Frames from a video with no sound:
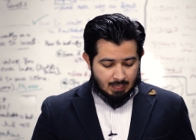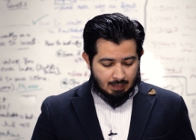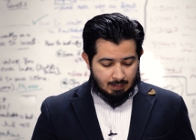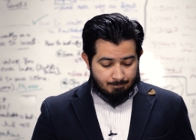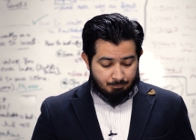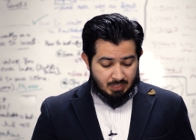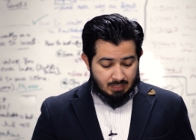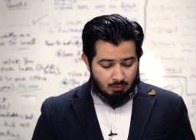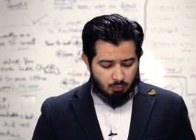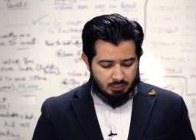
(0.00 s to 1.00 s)
The
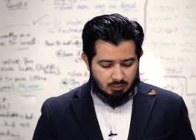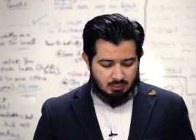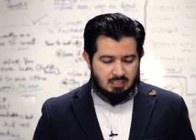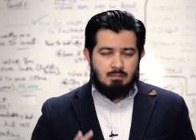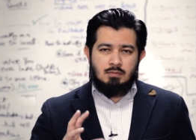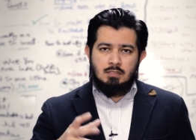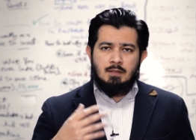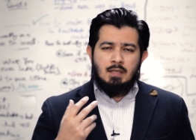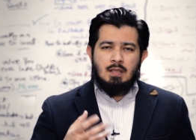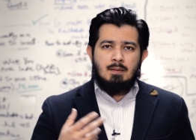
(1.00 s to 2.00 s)
other question seems
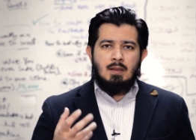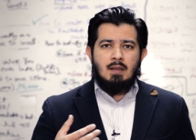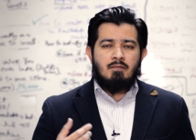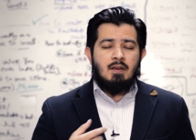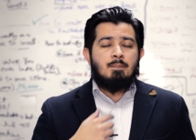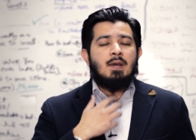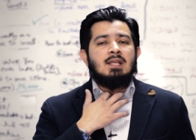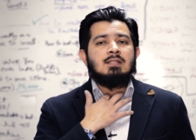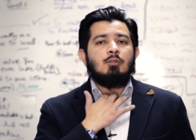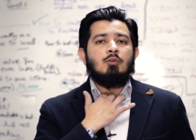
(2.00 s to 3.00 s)
very
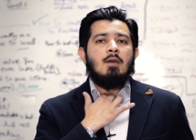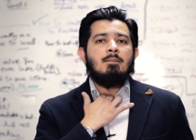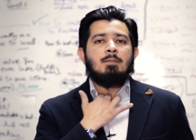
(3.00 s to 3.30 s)
personal to him,